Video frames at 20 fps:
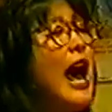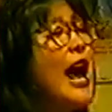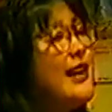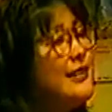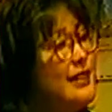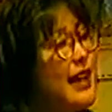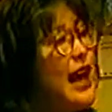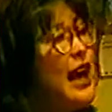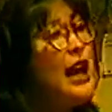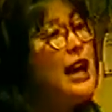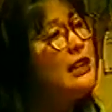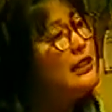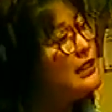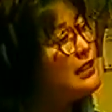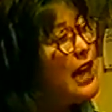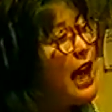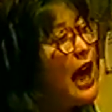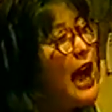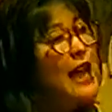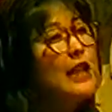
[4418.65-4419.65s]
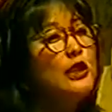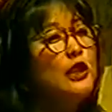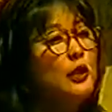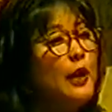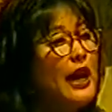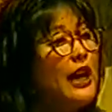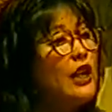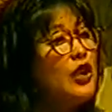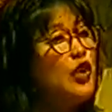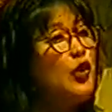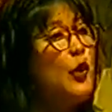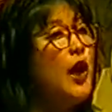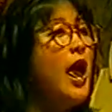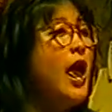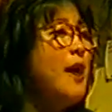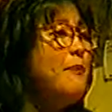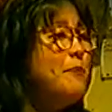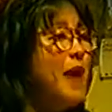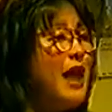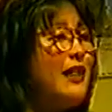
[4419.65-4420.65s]
Atah Adonai Eloheinu
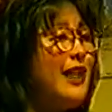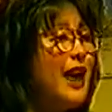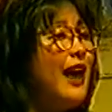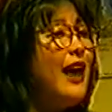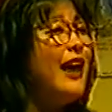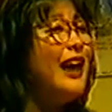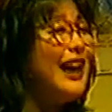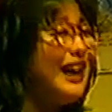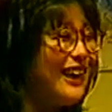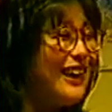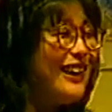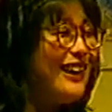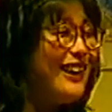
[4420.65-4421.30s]
melech